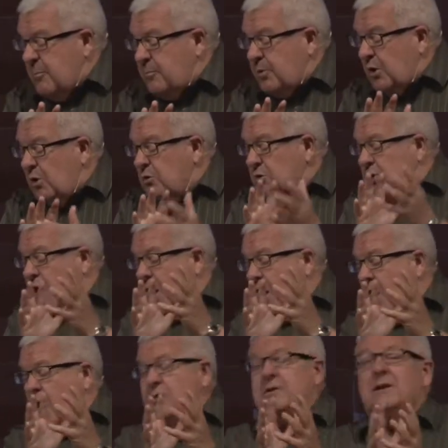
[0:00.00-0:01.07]

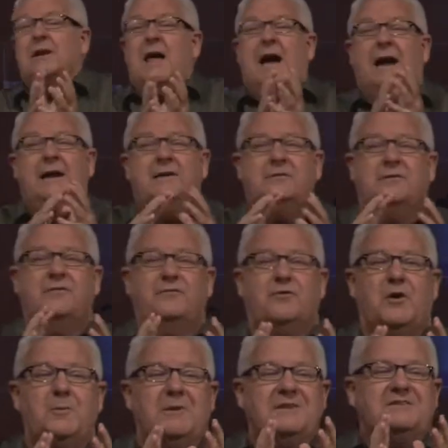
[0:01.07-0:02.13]
prolonged light
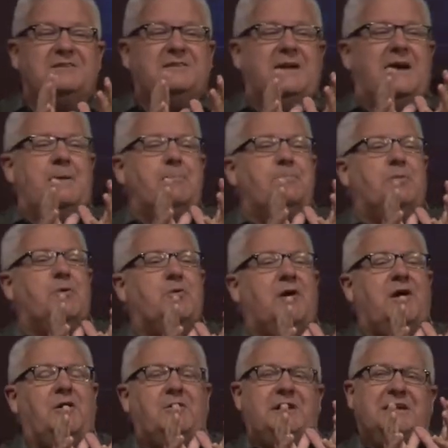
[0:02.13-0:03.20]
from a
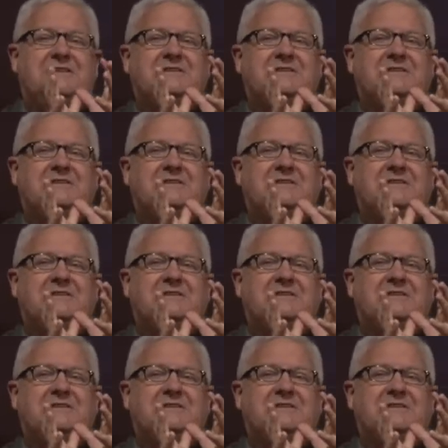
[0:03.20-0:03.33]
temporary